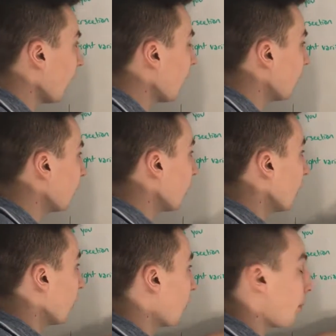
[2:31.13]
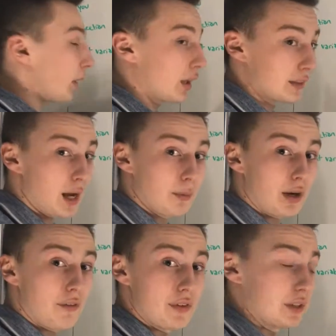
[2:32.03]
And remember, our top
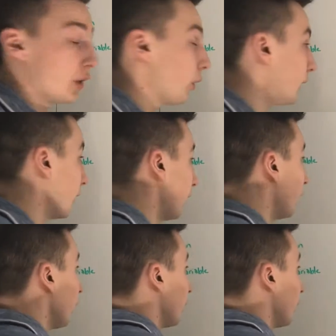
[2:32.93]
graph is cosine.